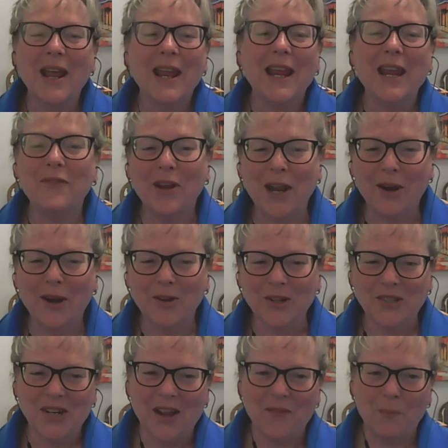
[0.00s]
Even AIR
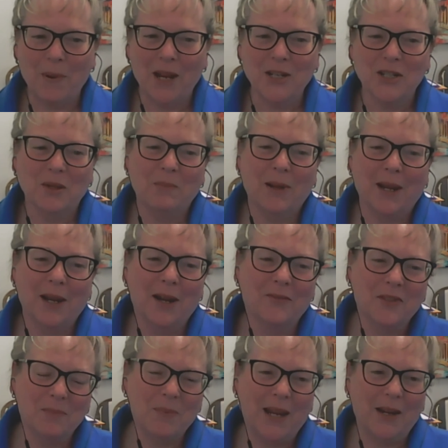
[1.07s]
doesn't have a pension big enough
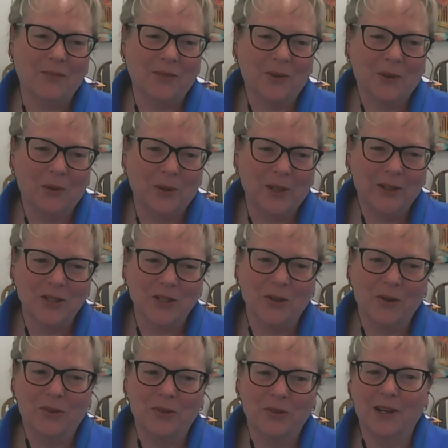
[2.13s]
to pay for a lawyer to
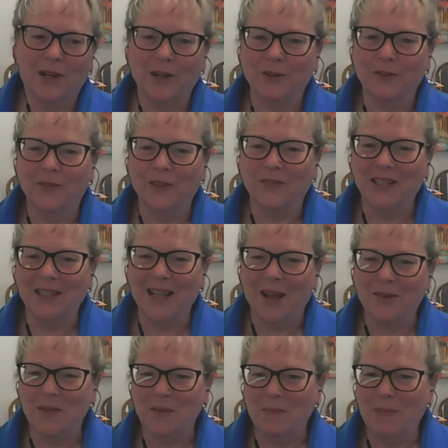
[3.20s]
go through
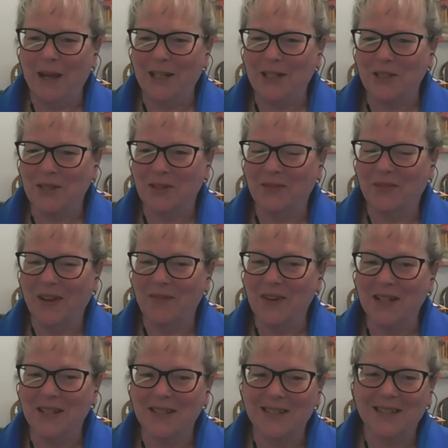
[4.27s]
150,000 pages of
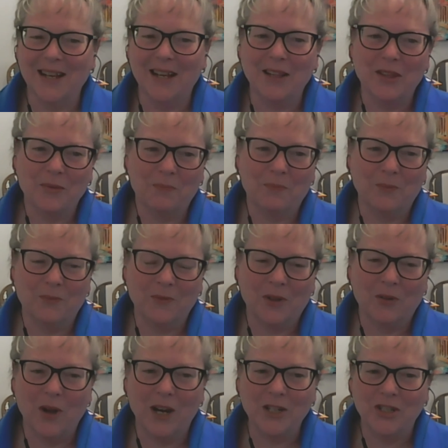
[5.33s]
evidence and
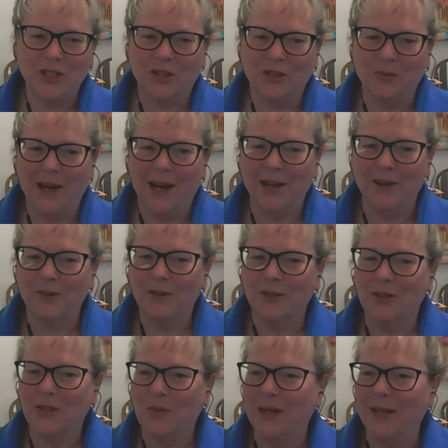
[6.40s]
question
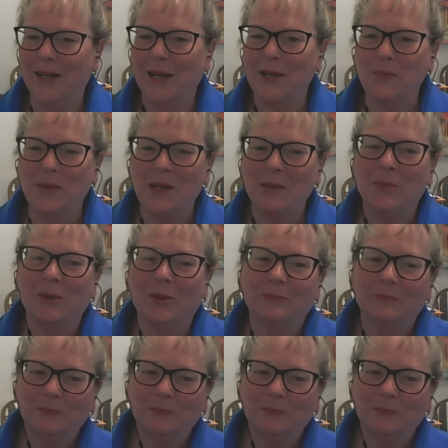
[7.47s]
329 people.